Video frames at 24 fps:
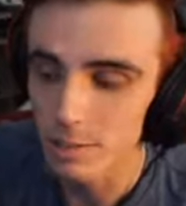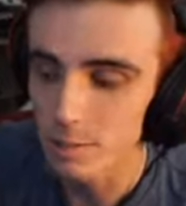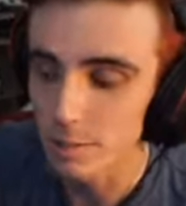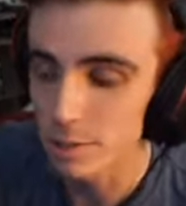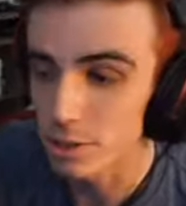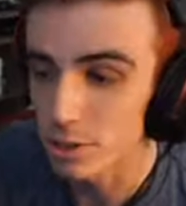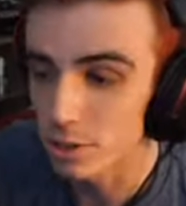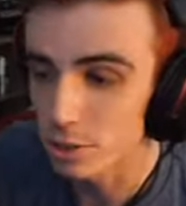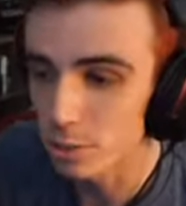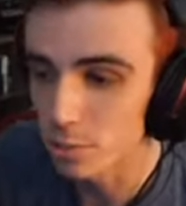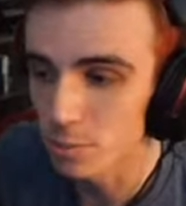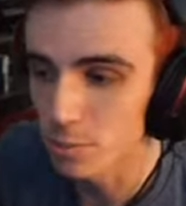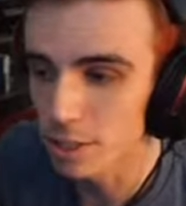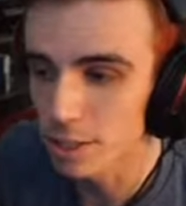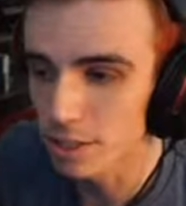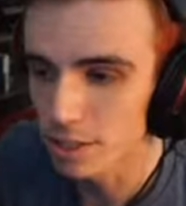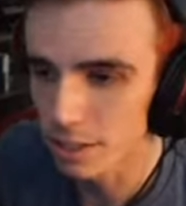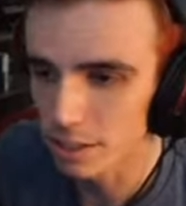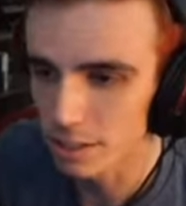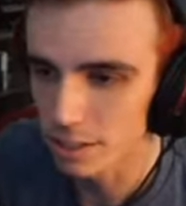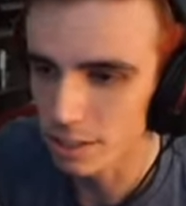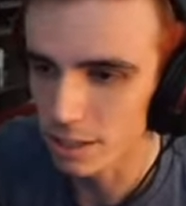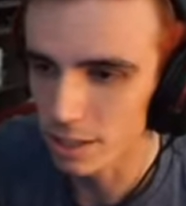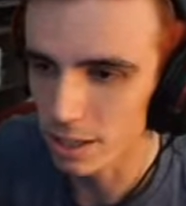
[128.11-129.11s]
I'm assuming
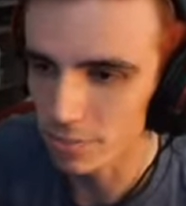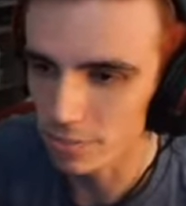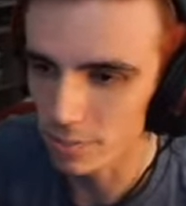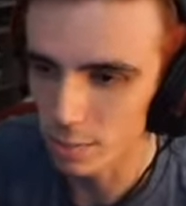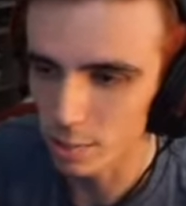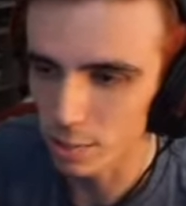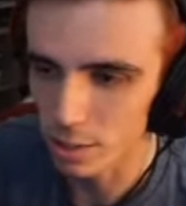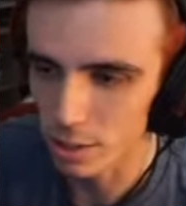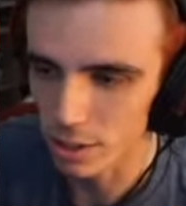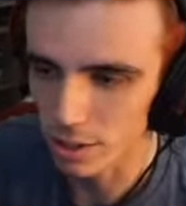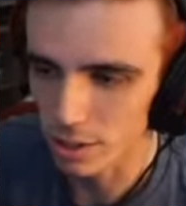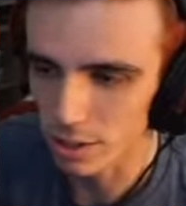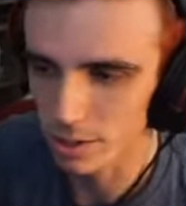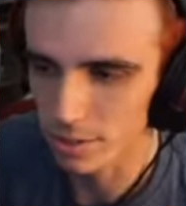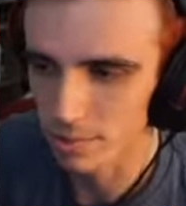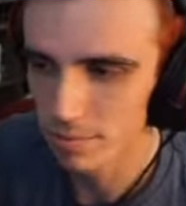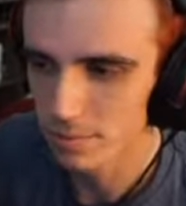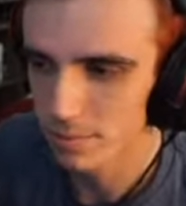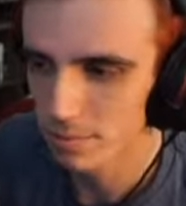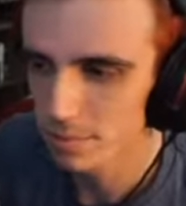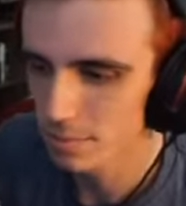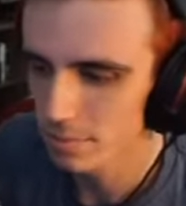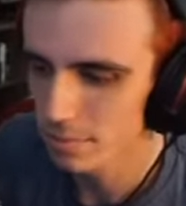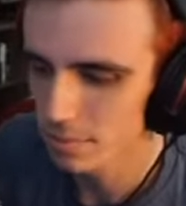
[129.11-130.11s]
they just have to watch
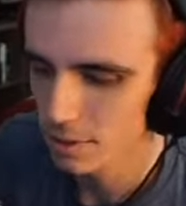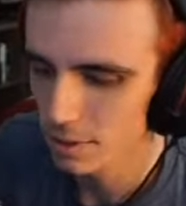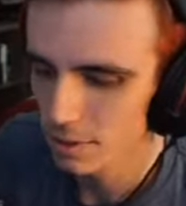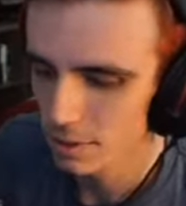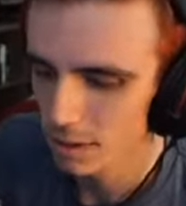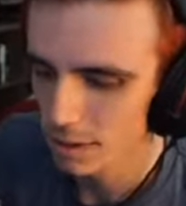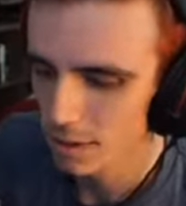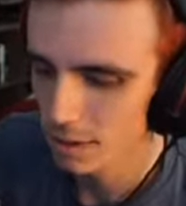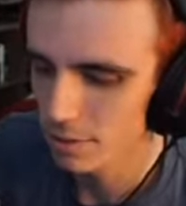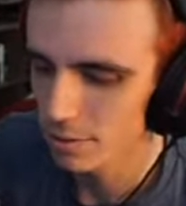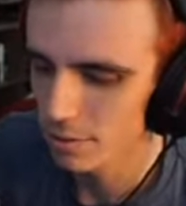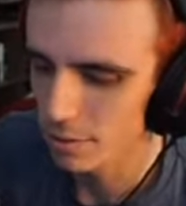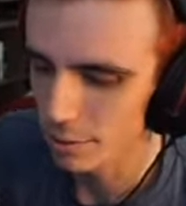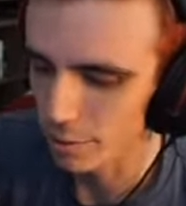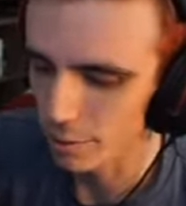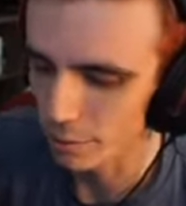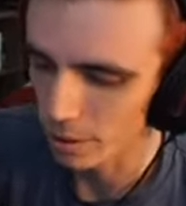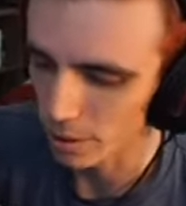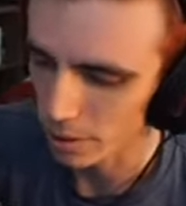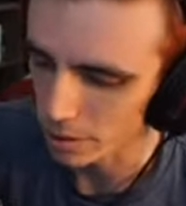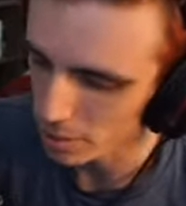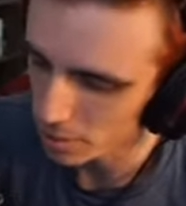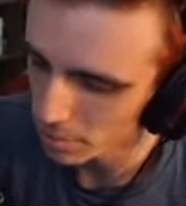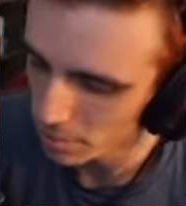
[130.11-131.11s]
him for a
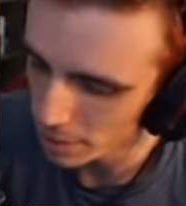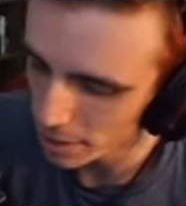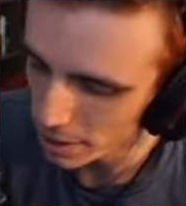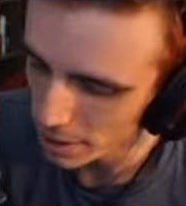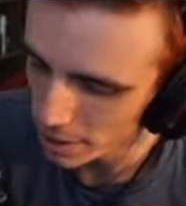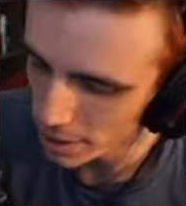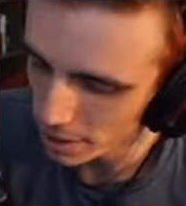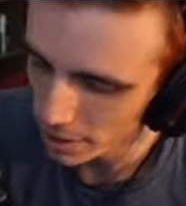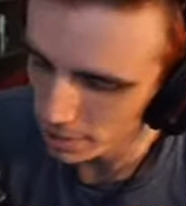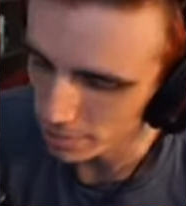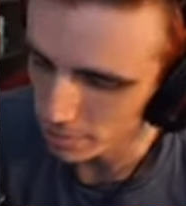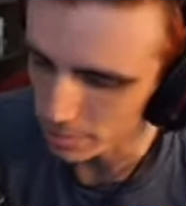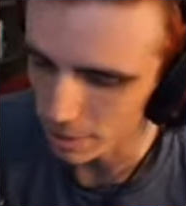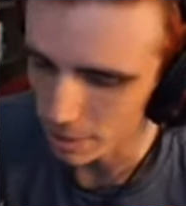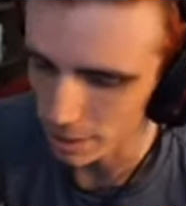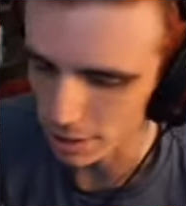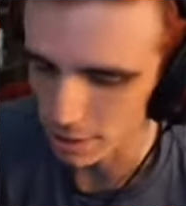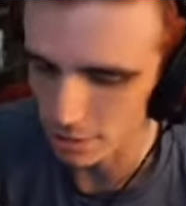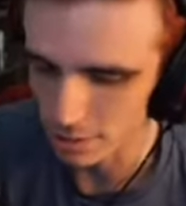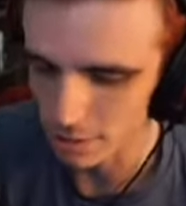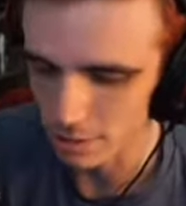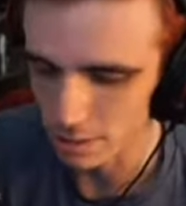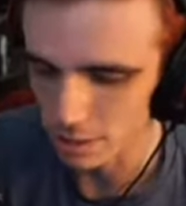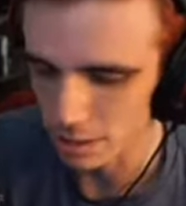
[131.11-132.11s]
little bit, make
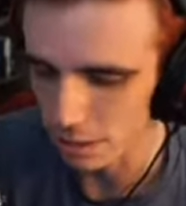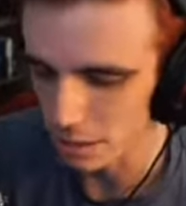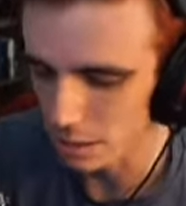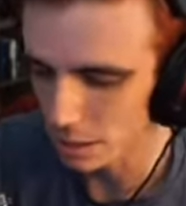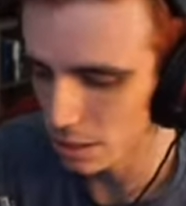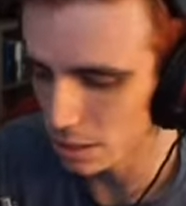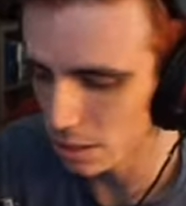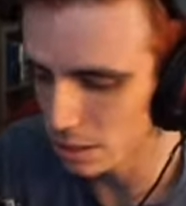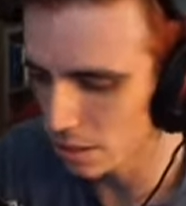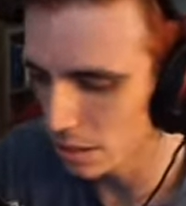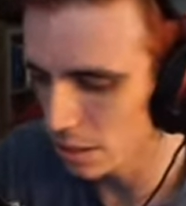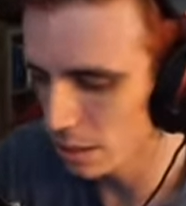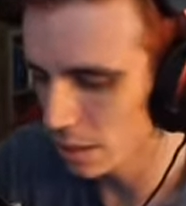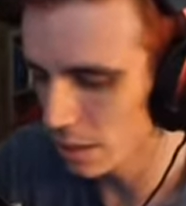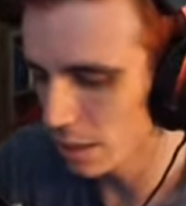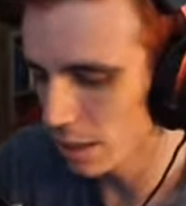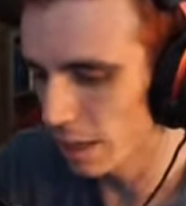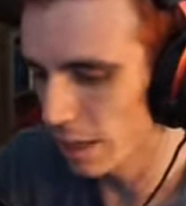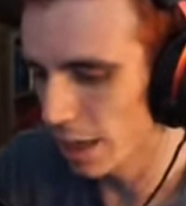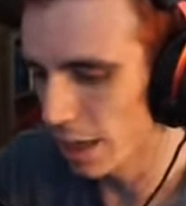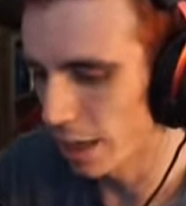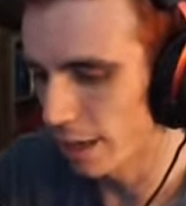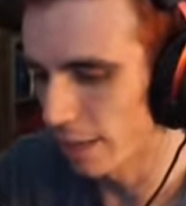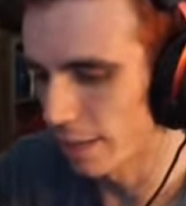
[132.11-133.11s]
sure he's good.
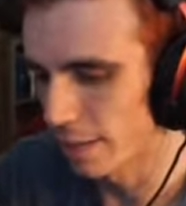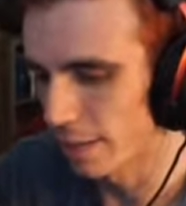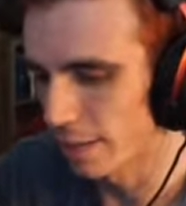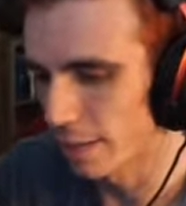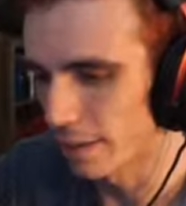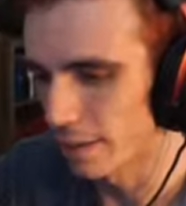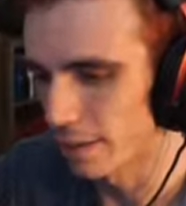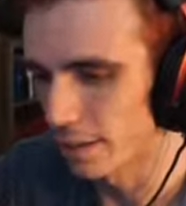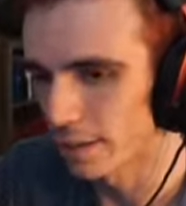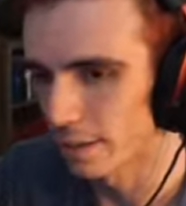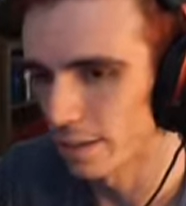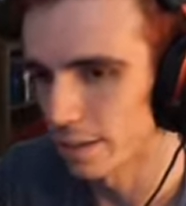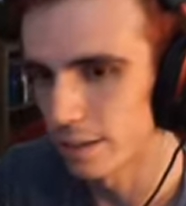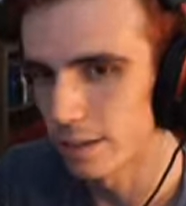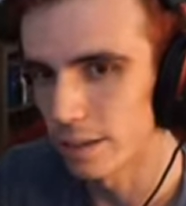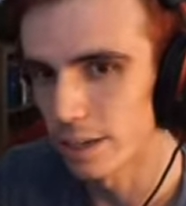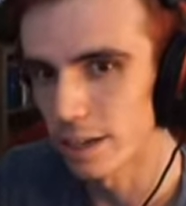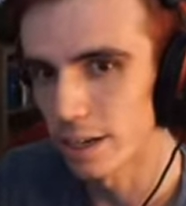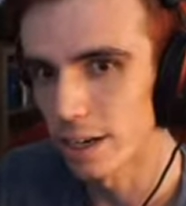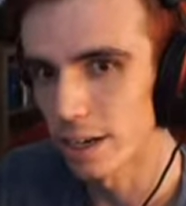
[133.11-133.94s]
And then